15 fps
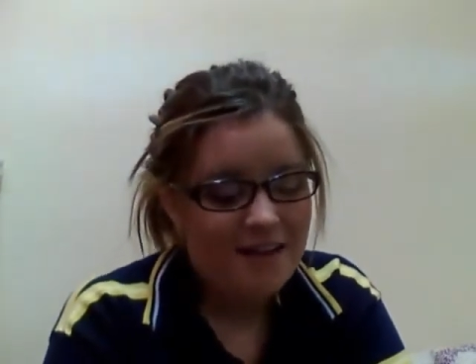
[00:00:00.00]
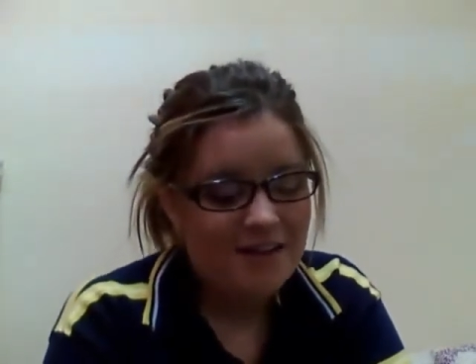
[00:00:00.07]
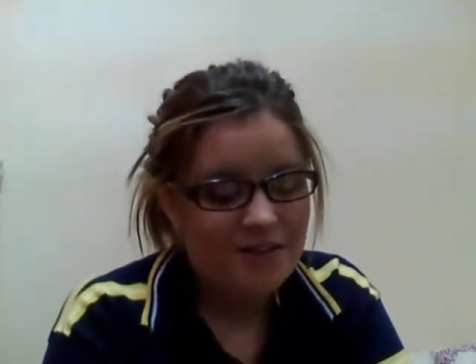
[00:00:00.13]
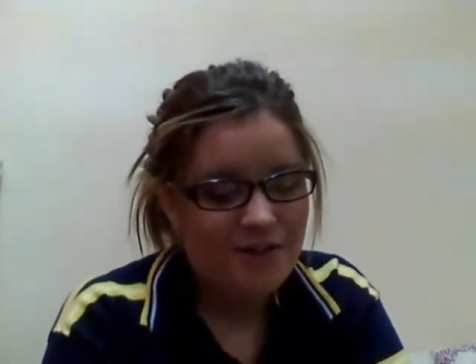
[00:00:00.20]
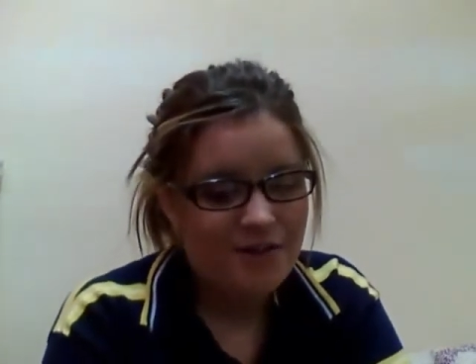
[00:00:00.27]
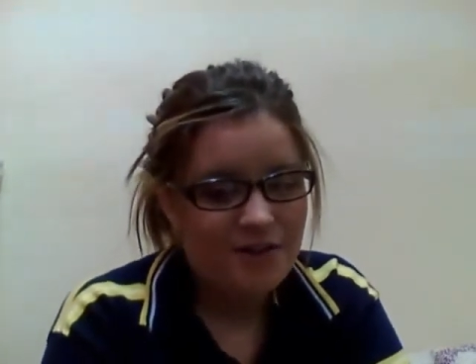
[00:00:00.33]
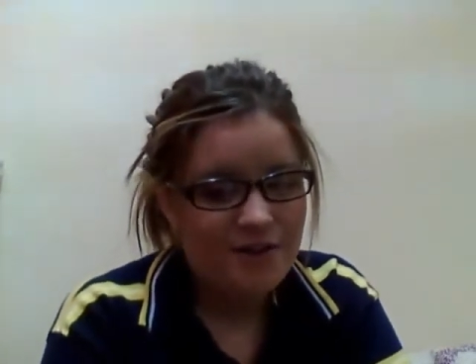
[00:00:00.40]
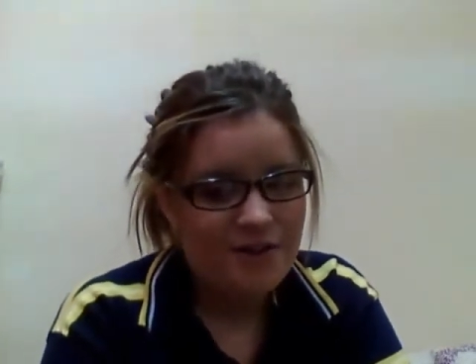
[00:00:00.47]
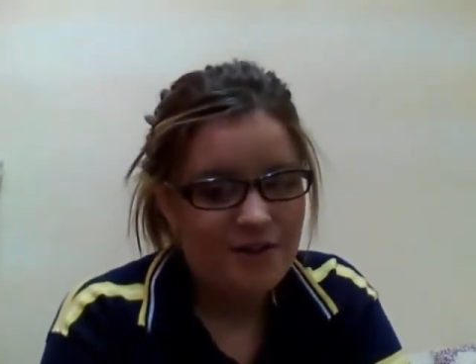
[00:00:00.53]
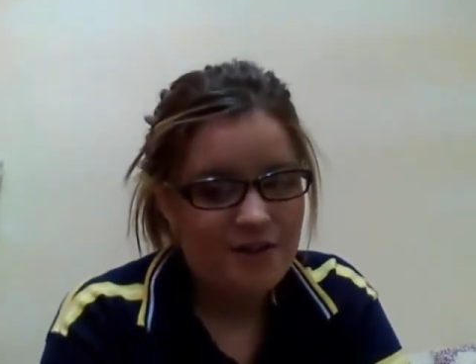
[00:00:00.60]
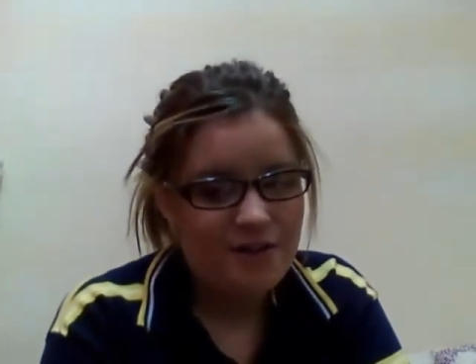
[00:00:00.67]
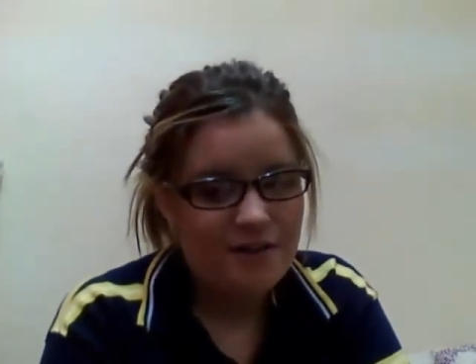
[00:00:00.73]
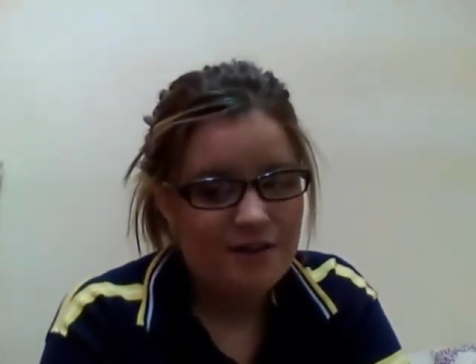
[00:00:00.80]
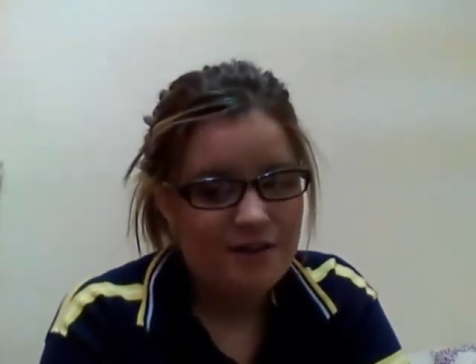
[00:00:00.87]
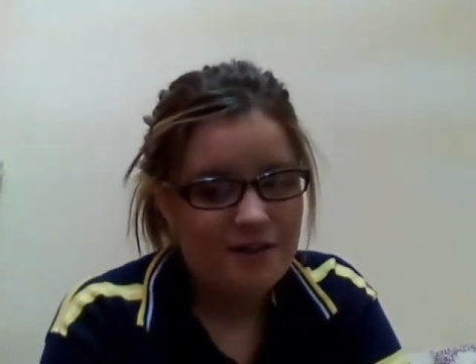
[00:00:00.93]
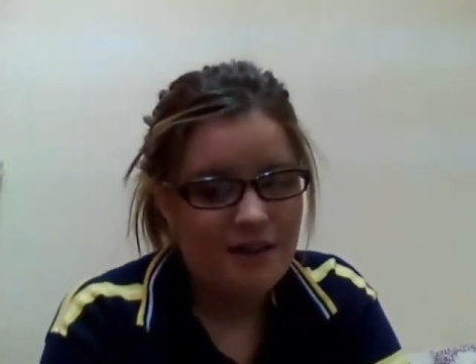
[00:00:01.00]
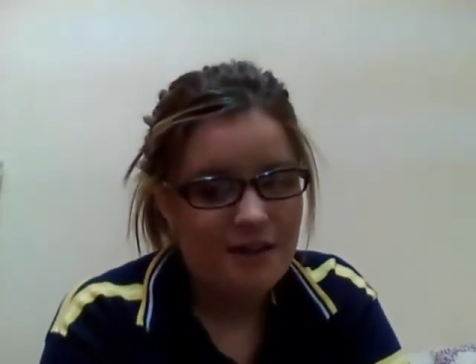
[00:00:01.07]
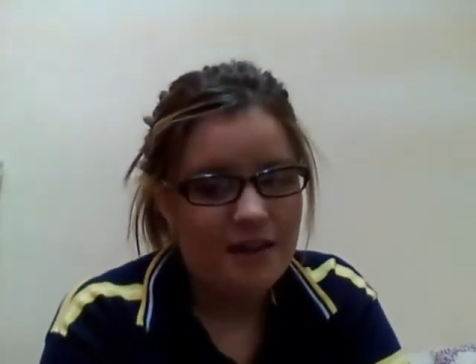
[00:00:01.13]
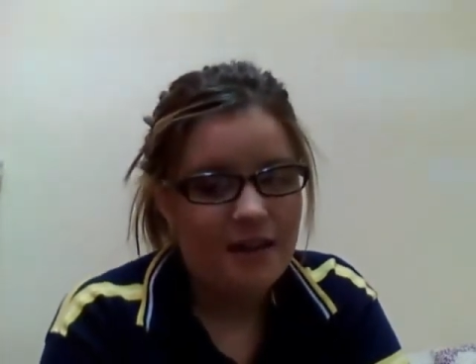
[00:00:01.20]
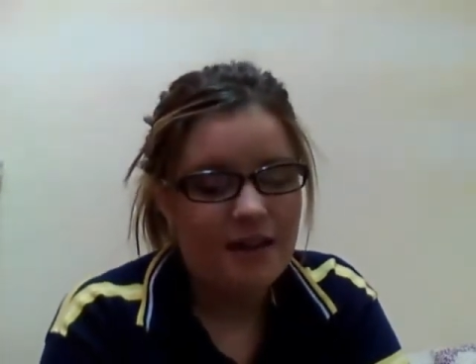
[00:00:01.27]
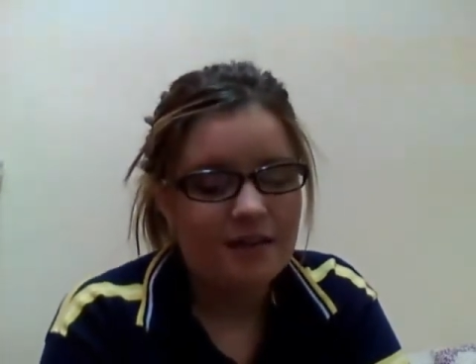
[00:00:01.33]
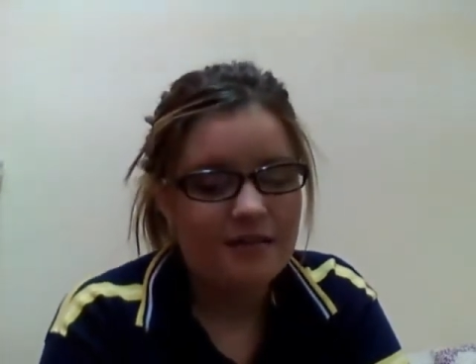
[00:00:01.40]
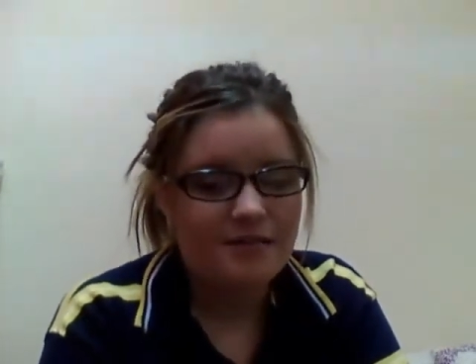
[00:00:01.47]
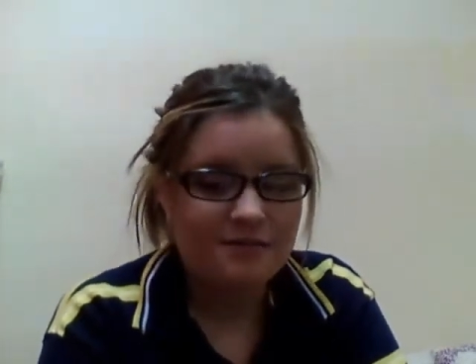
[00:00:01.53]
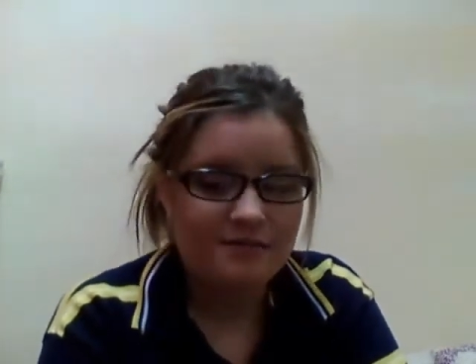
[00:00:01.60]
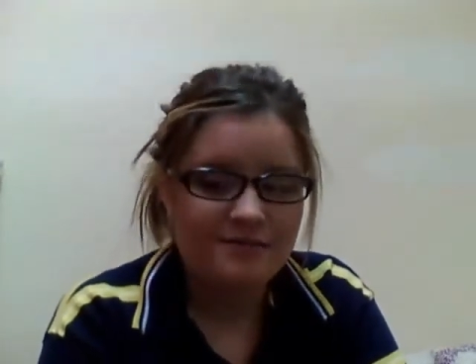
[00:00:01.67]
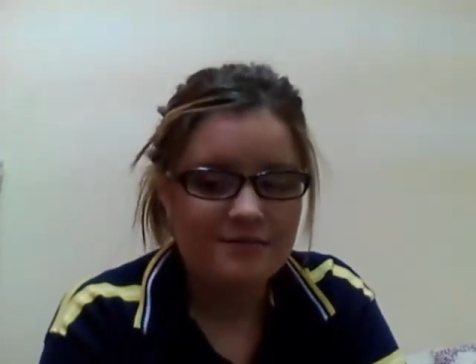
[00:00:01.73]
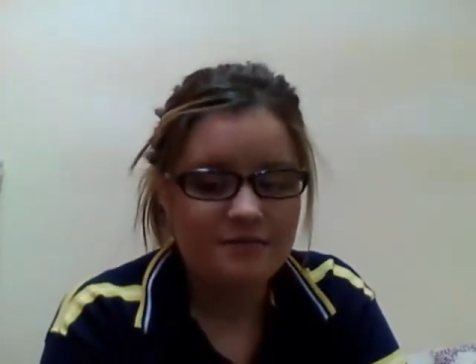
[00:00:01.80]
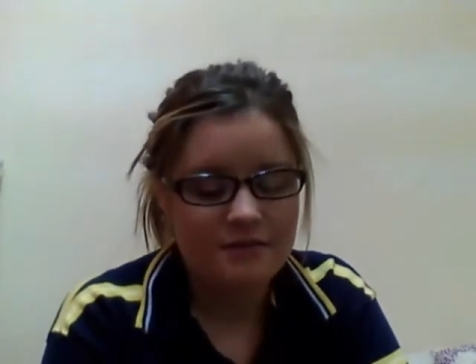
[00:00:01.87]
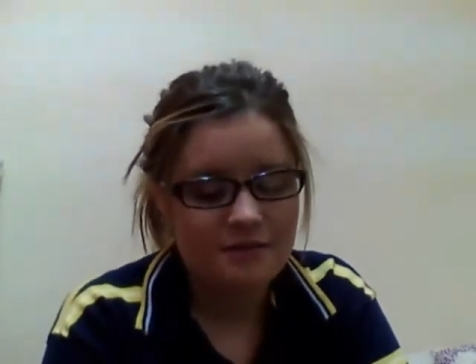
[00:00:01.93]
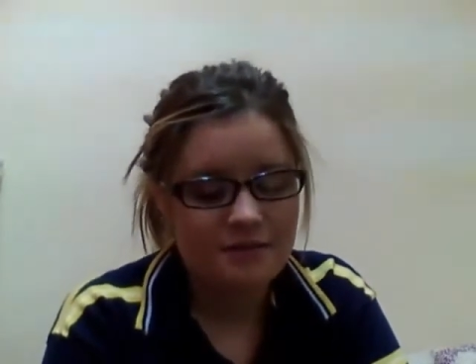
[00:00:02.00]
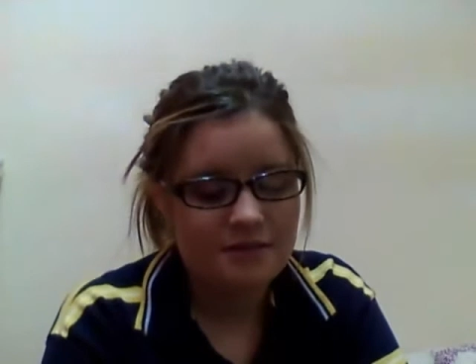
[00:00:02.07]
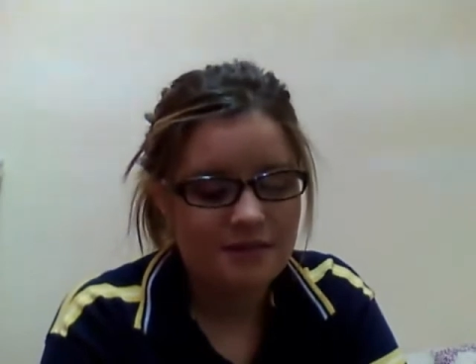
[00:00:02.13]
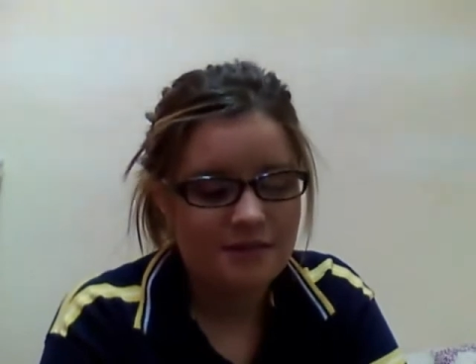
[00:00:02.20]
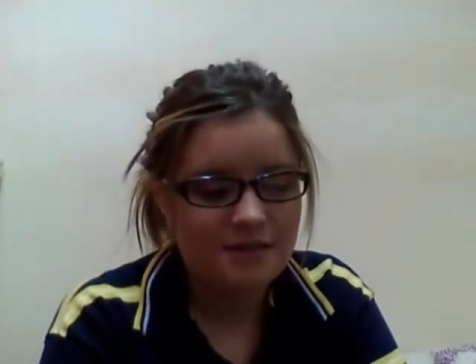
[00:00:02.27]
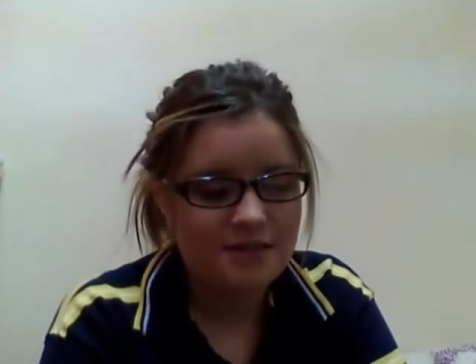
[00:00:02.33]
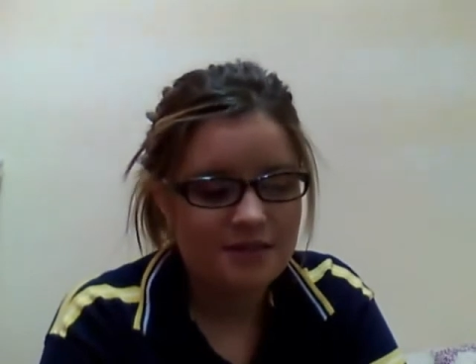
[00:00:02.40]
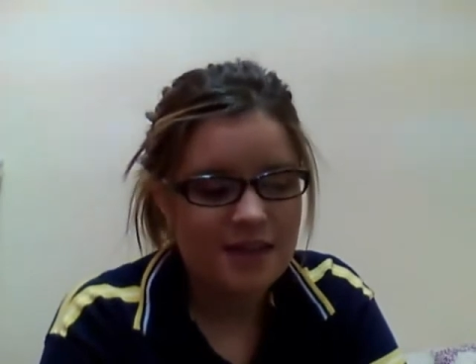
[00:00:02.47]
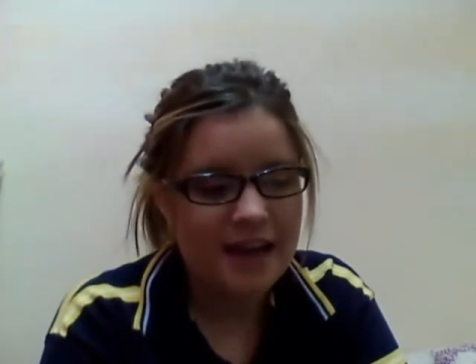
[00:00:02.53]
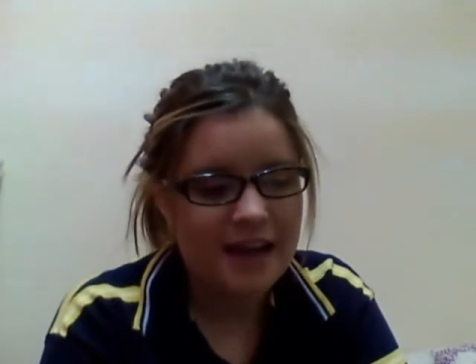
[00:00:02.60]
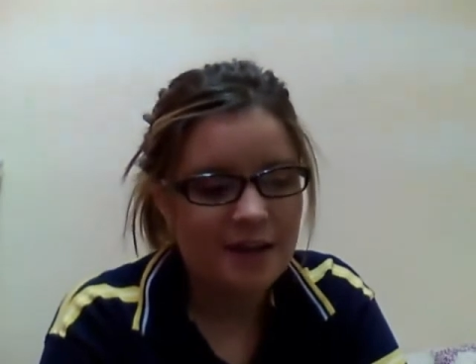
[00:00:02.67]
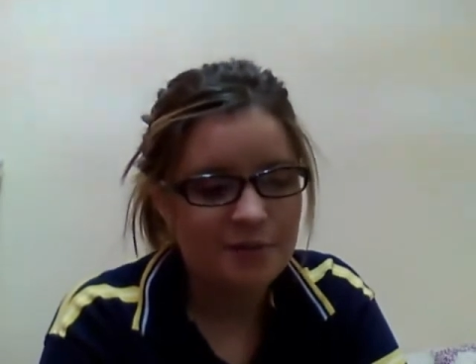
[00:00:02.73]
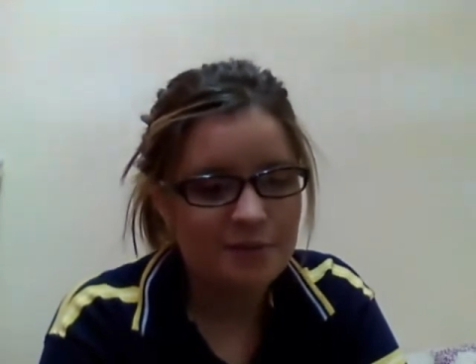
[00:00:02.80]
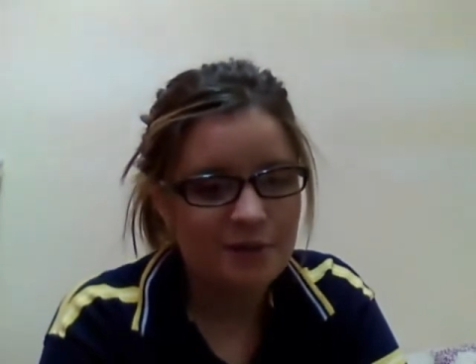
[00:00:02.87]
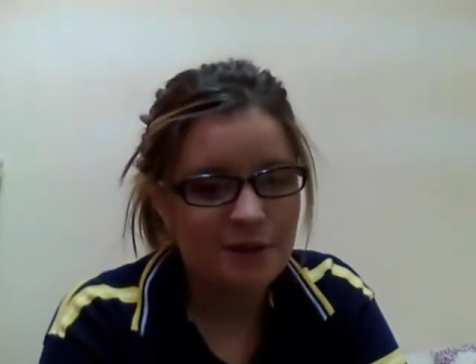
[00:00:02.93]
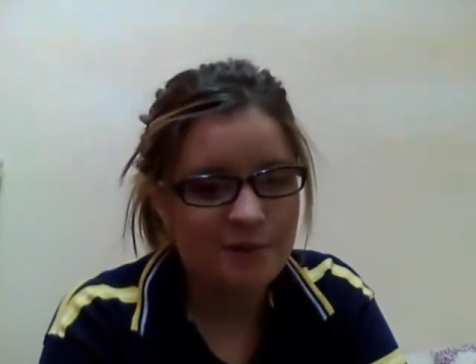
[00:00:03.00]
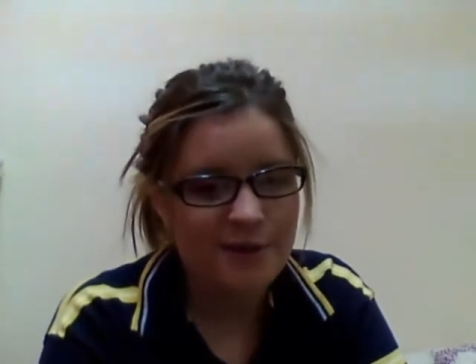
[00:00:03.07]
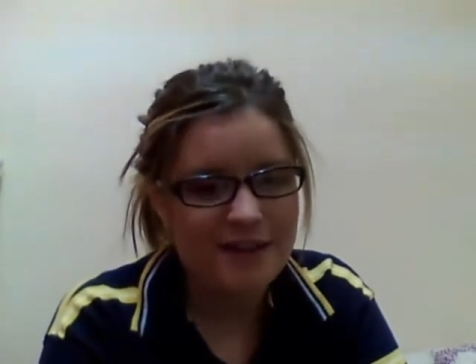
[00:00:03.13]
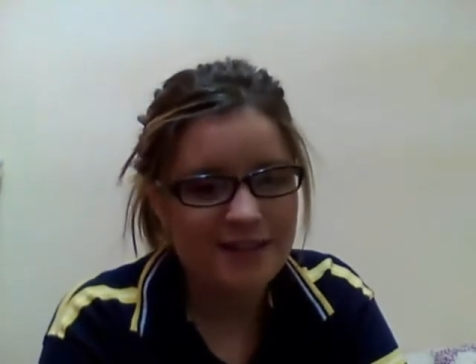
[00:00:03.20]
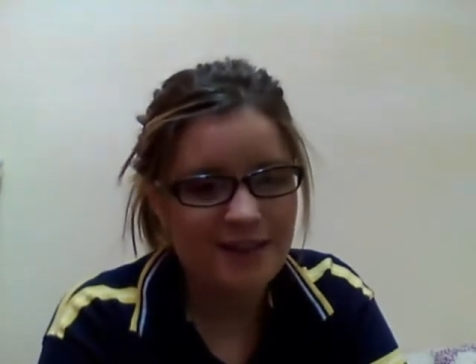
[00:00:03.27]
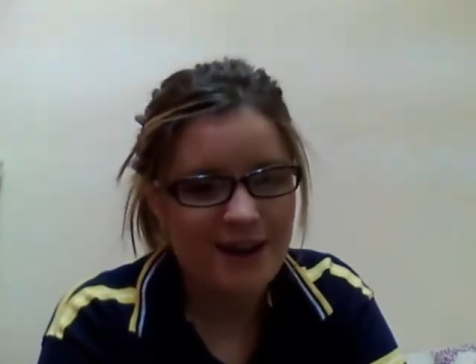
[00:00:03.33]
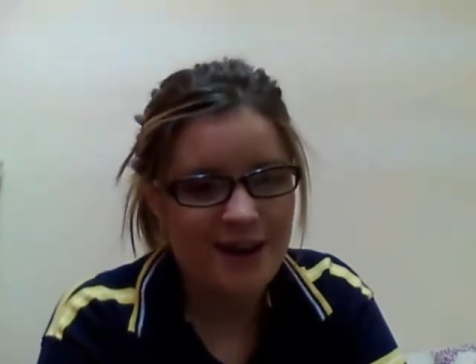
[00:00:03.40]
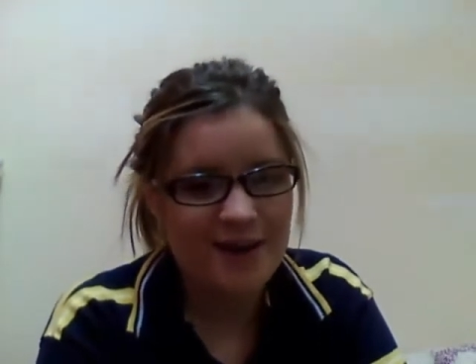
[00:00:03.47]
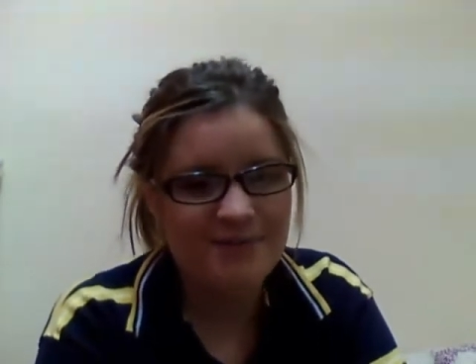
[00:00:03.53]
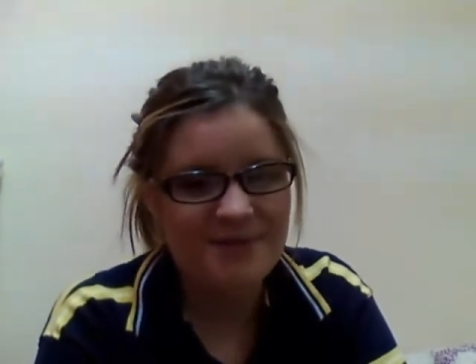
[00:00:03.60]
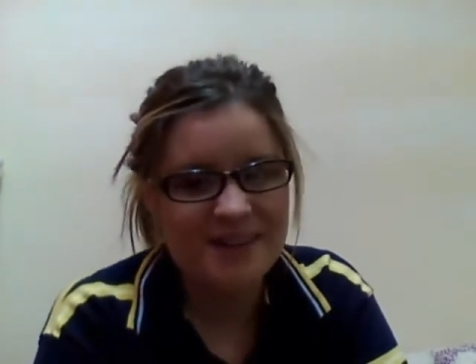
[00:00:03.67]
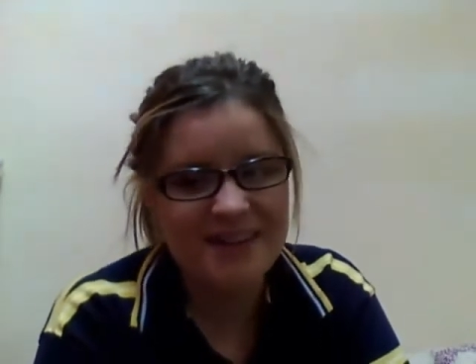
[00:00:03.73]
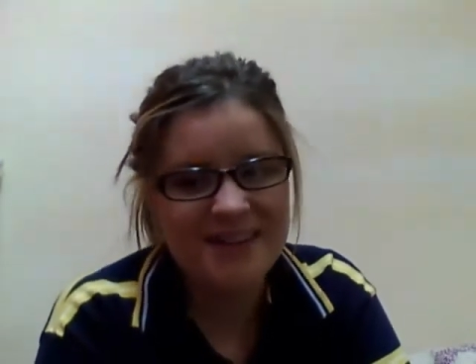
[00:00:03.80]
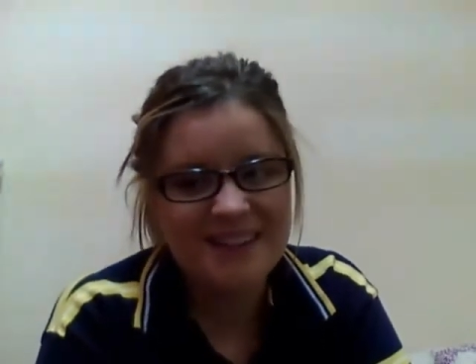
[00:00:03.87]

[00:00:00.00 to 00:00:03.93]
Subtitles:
So yeah, it's taking up a lot of my time.